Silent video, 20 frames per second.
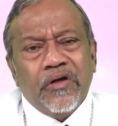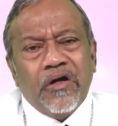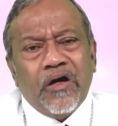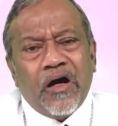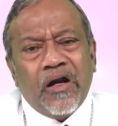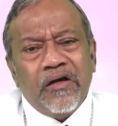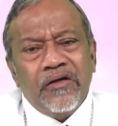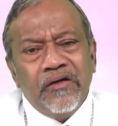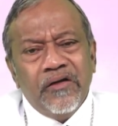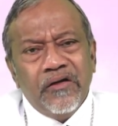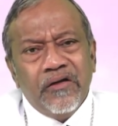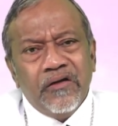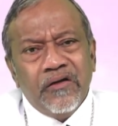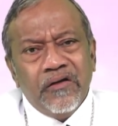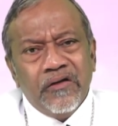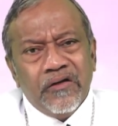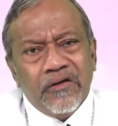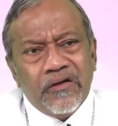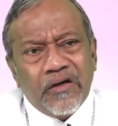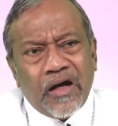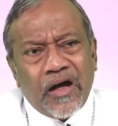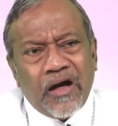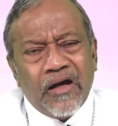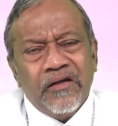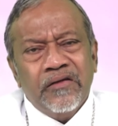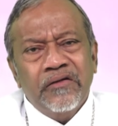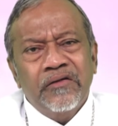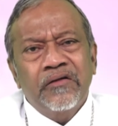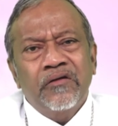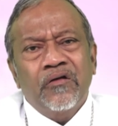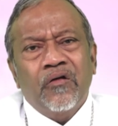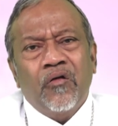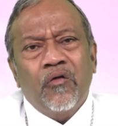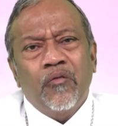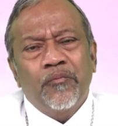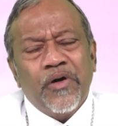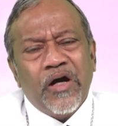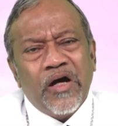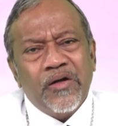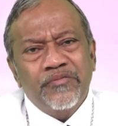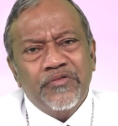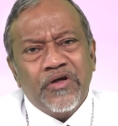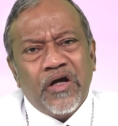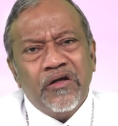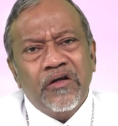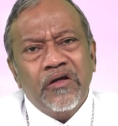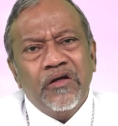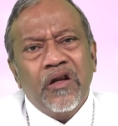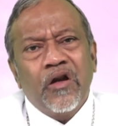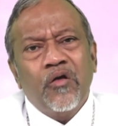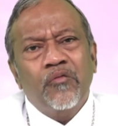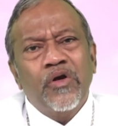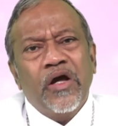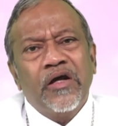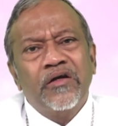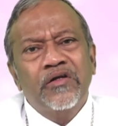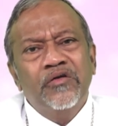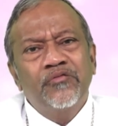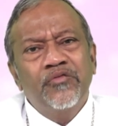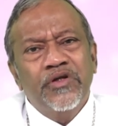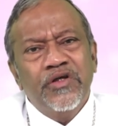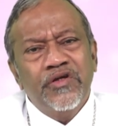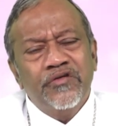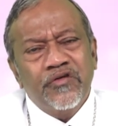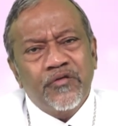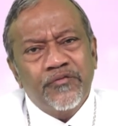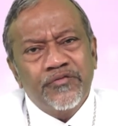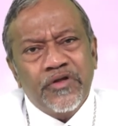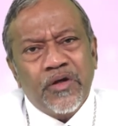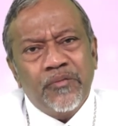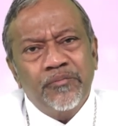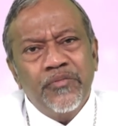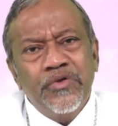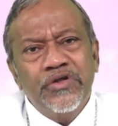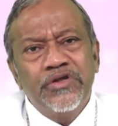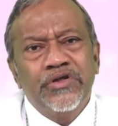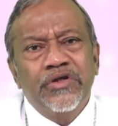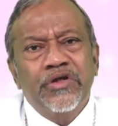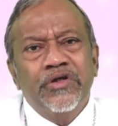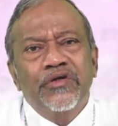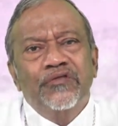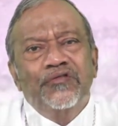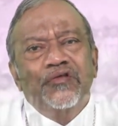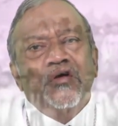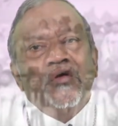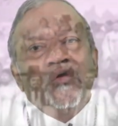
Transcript: underhand or perhaps underground activities of some missionaries